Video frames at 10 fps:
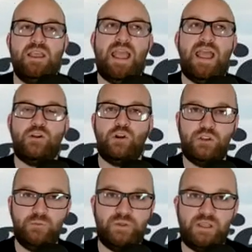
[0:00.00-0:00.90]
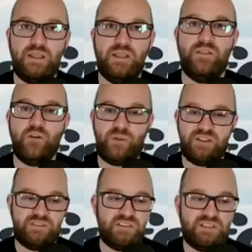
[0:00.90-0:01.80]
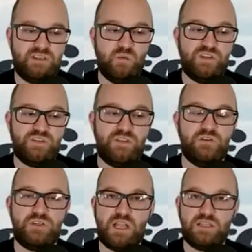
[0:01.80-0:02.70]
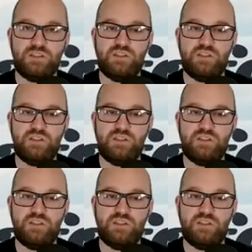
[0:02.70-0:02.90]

had arguably their best season in recent years, got to the